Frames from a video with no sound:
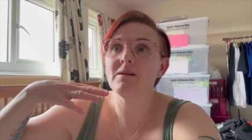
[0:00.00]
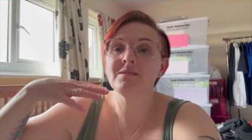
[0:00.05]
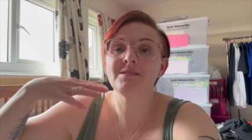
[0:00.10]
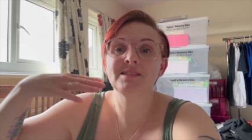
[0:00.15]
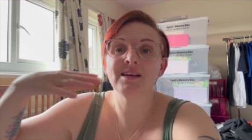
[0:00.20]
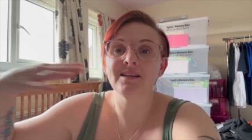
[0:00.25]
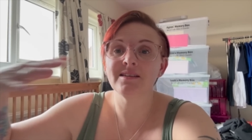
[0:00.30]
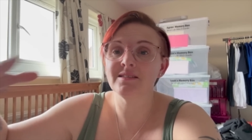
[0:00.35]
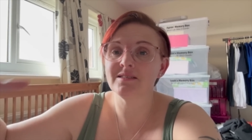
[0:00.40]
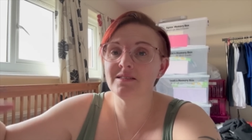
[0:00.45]

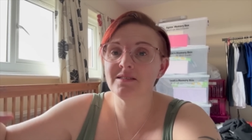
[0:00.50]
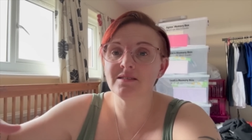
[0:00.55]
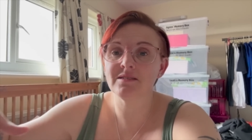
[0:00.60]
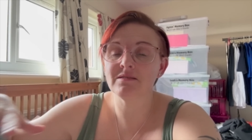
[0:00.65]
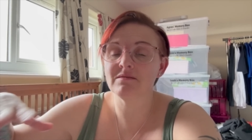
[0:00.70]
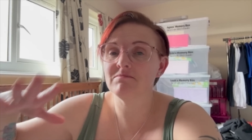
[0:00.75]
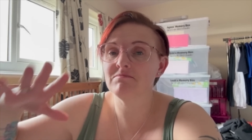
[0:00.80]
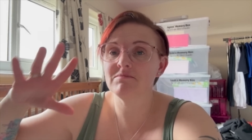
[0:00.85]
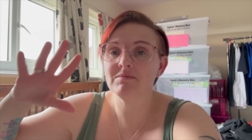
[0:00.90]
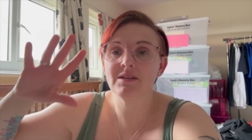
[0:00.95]

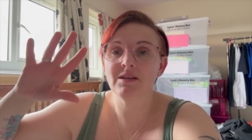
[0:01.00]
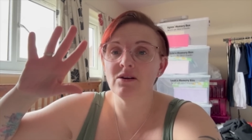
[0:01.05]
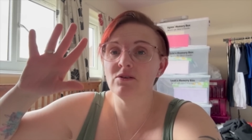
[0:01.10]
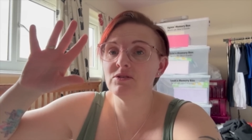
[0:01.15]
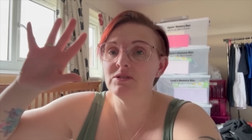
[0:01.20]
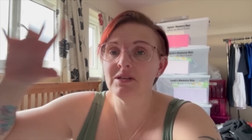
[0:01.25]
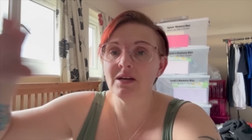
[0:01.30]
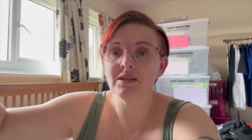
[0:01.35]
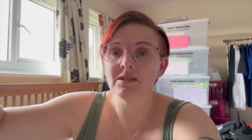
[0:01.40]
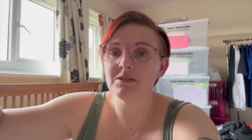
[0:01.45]
dance,
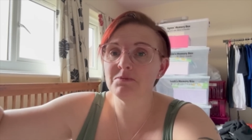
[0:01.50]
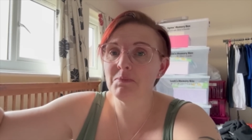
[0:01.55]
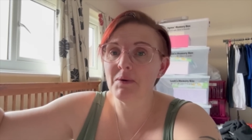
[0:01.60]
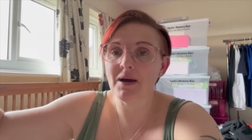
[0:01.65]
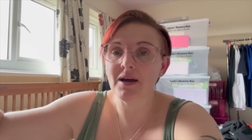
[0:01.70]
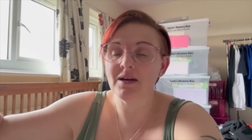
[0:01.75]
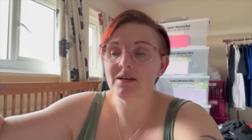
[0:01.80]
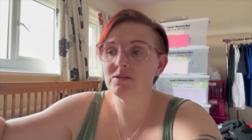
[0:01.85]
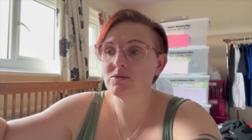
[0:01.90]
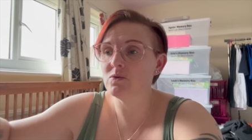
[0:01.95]
girls dance
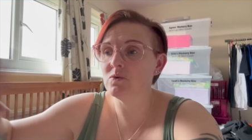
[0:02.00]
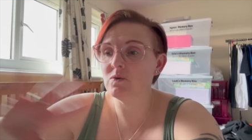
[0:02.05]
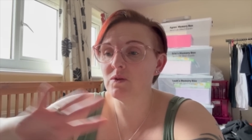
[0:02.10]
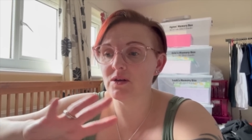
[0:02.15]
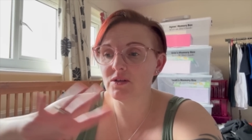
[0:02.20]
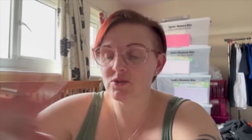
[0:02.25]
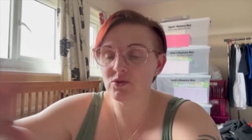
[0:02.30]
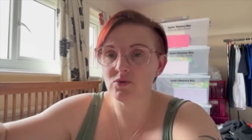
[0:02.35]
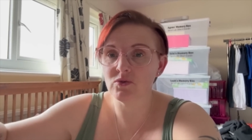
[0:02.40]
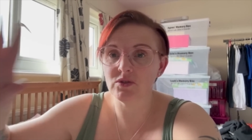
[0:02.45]
bags, all
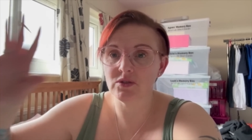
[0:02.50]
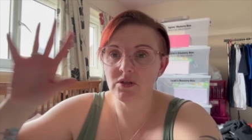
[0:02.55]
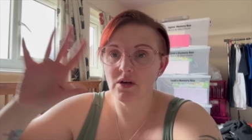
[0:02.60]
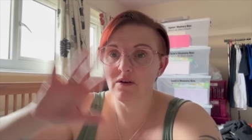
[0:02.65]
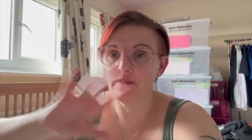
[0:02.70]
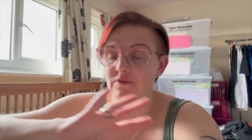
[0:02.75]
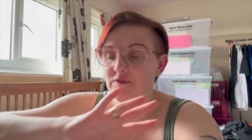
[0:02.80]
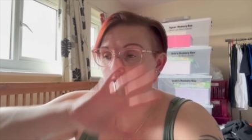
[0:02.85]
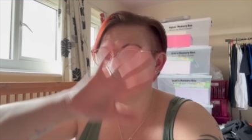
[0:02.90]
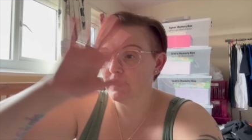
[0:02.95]
that sort of
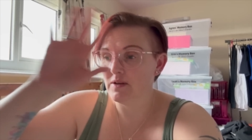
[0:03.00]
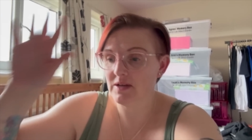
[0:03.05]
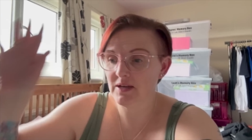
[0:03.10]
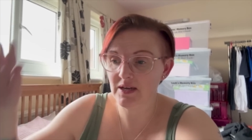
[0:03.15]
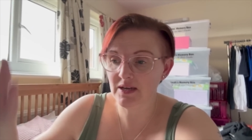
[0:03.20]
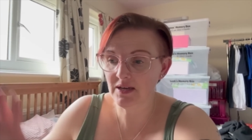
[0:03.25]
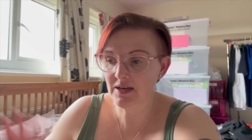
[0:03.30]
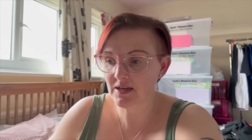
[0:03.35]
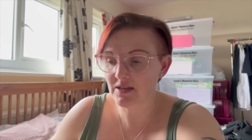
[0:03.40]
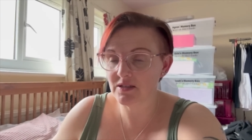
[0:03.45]
stuff
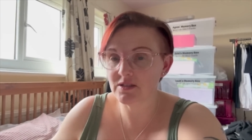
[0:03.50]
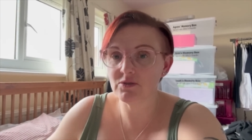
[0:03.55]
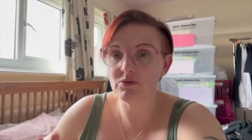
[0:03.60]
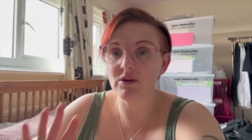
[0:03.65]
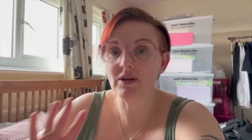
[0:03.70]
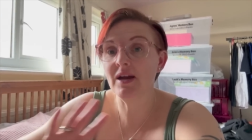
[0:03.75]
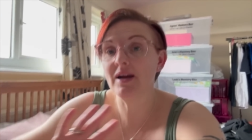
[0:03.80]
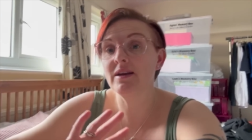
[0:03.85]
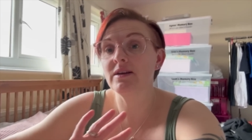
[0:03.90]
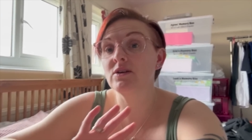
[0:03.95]
in it. So
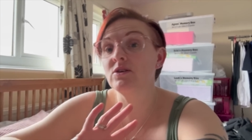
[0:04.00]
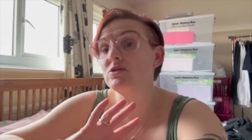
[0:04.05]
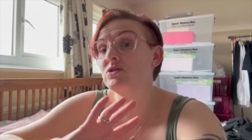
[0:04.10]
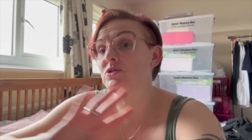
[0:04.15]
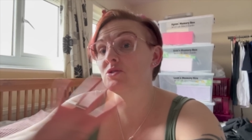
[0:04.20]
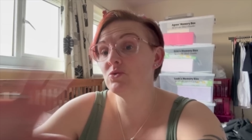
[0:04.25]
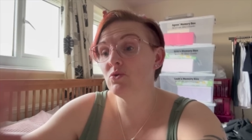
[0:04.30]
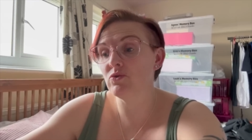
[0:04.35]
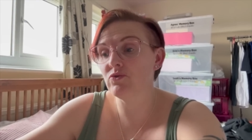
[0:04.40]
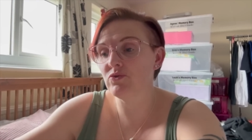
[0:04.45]
I had a good
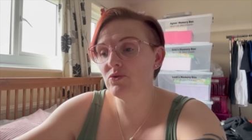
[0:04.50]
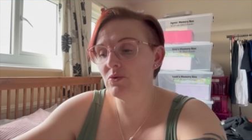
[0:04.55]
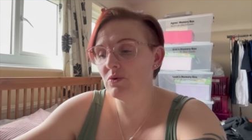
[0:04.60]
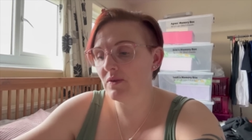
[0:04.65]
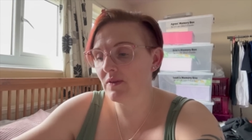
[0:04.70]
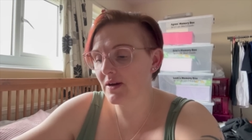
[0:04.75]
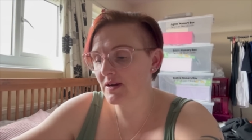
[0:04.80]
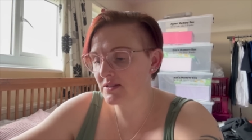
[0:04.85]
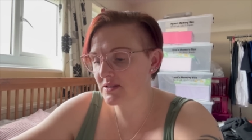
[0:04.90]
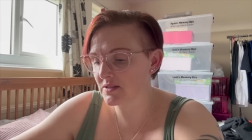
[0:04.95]
sort through all
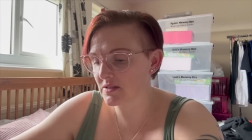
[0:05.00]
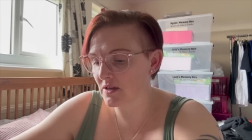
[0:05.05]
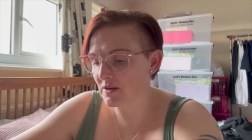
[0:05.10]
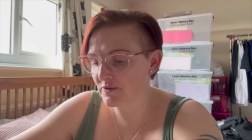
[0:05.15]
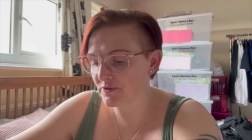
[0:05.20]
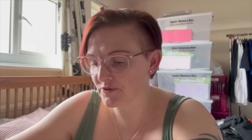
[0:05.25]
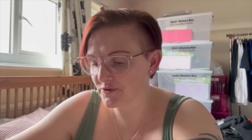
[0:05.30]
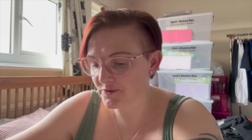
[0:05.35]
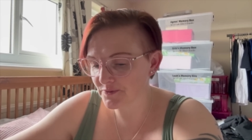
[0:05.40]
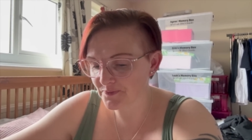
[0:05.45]
of that
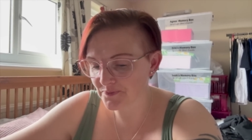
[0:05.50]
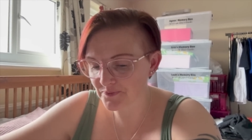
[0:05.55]
stuff,